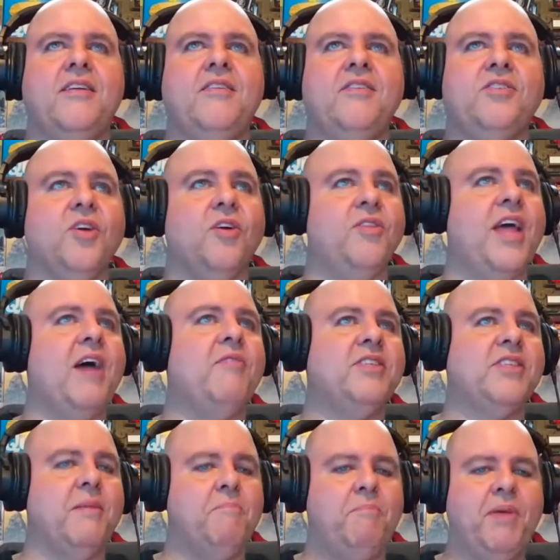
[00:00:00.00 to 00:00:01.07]
So that was
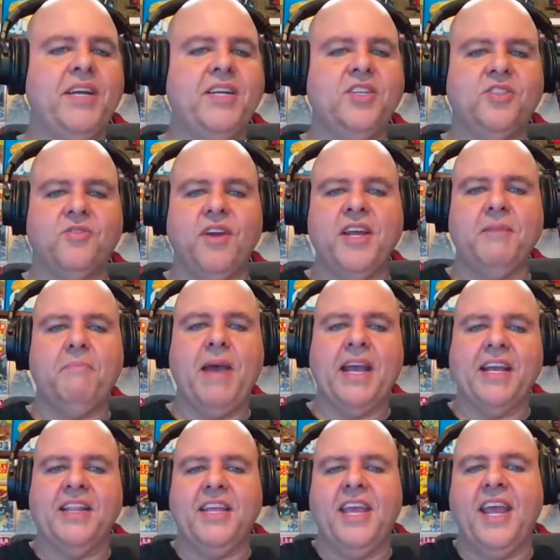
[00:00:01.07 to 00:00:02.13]
a big drink back
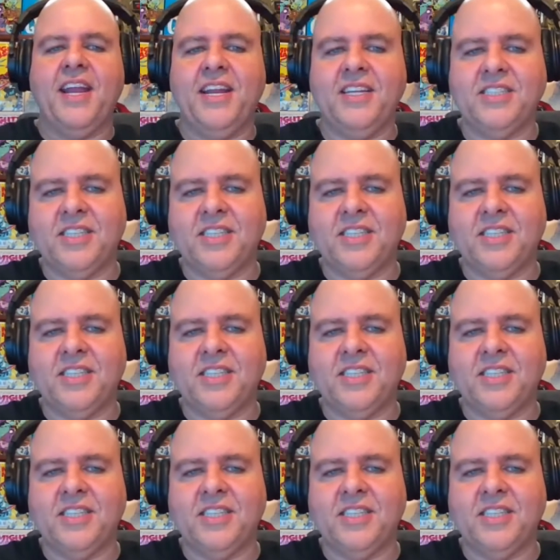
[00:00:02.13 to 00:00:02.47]
in the 80s.